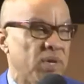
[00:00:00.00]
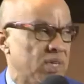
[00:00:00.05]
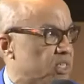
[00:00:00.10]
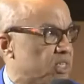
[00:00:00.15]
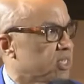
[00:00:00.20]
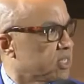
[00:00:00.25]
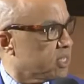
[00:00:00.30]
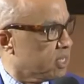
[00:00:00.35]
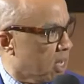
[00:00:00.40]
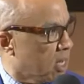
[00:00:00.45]

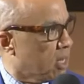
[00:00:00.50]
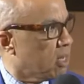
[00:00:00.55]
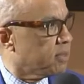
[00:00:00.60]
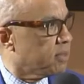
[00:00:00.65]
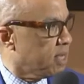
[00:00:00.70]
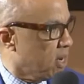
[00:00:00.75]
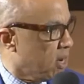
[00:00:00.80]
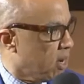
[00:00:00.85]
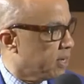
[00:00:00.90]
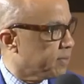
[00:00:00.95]
should sell
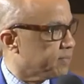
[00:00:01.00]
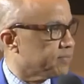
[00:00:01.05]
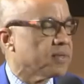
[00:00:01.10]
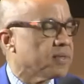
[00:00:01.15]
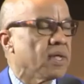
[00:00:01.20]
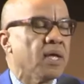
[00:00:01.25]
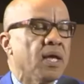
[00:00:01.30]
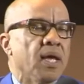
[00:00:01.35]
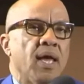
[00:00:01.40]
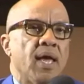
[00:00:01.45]
the art.
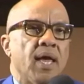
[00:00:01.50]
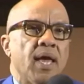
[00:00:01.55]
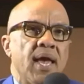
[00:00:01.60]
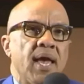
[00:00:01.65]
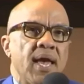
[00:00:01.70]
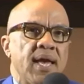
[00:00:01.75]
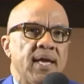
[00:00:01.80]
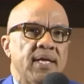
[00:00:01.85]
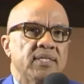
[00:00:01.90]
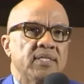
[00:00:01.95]

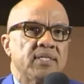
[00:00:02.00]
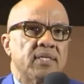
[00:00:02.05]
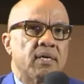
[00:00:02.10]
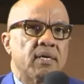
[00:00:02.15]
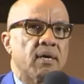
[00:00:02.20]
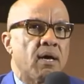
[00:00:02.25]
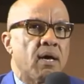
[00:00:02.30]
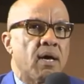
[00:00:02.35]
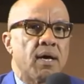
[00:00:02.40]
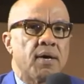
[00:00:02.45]
And
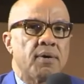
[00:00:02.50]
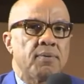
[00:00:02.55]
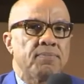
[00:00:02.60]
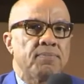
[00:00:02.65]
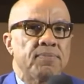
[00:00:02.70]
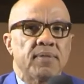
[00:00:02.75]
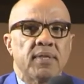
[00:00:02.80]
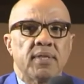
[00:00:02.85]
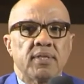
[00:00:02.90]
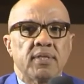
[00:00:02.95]

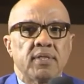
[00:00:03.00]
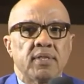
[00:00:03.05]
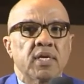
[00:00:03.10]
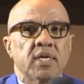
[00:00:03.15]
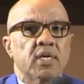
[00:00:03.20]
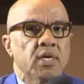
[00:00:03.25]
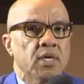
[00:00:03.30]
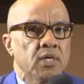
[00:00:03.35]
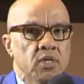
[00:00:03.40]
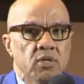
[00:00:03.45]
the
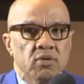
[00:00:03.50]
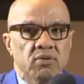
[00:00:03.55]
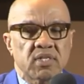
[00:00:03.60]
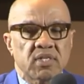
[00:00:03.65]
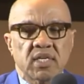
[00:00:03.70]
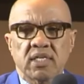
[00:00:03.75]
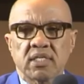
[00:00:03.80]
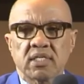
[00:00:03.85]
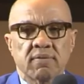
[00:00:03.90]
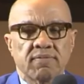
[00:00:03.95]
good news
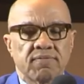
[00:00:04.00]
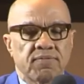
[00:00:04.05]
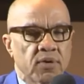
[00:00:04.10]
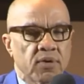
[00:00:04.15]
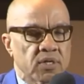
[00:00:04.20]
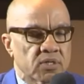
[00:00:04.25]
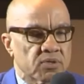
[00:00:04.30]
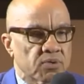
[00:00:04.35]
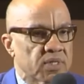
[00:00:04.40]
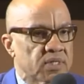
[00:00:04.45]
is the
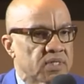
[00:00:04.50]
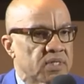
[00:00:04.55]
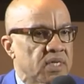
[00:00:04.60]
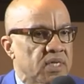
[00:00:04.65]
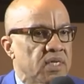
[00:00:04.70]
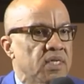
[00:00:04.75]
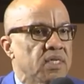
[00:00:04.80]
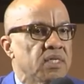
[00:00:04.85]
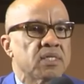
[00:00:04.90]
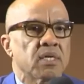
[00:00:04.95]
Ford
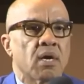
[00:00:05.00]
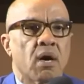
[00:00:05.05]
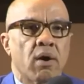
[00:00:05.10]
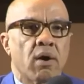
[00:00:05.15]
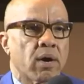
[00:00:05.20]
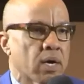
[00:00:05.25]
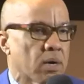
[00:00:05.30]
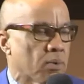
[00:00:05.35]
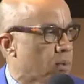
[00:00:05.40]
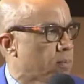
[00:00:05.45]
trustees
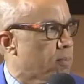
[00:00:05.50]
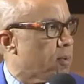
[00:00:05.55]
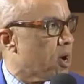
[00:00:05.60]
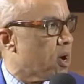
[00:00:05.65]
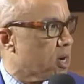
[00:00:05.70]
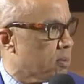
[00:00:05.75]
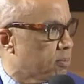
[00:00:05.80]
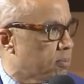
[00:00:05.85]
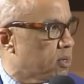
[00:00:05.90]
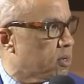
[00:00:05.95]
are a
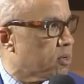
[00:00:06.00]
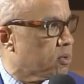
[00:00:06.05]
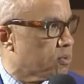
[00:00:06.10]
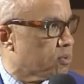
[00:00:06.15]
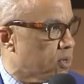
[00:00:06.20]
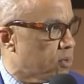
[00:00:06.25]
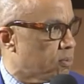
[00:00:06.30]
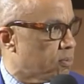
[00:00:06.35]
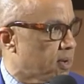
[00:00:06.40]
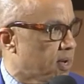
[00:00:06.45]
remarkable
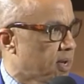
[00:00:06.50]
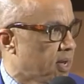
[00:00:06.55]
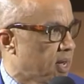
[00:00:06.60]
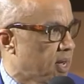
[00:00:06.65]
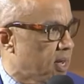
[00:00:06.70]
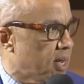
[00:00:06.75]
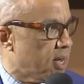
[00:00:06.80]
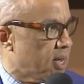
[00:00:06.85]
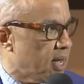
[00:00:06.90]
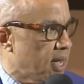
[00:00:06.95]
group
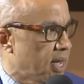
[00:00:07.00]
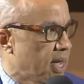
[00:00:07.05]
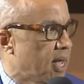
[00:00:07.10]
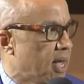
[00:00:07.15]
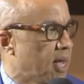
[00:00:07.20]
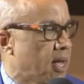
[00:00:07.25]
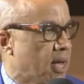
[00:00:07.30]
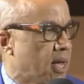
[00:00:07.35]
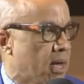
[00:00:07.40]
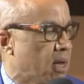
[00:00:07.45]

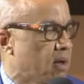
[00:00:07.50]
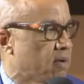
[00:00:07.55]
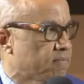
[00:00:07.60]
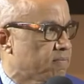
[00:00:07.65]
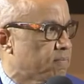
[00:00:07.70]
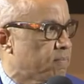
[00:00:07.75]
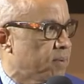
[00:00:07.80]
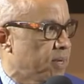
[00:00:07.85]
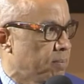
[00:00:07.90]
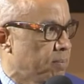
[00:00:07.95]

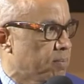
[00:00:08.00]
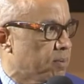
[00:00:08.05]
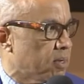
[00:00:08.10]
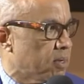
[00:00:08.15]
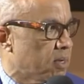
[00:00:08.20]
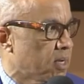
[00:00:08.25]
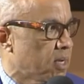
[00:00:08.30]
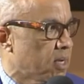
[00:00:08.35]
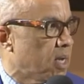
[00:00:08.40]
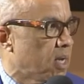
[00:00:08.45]
of
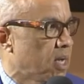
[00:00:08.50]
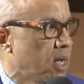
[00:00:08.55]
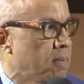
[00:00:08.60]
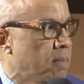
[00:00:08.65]
people. I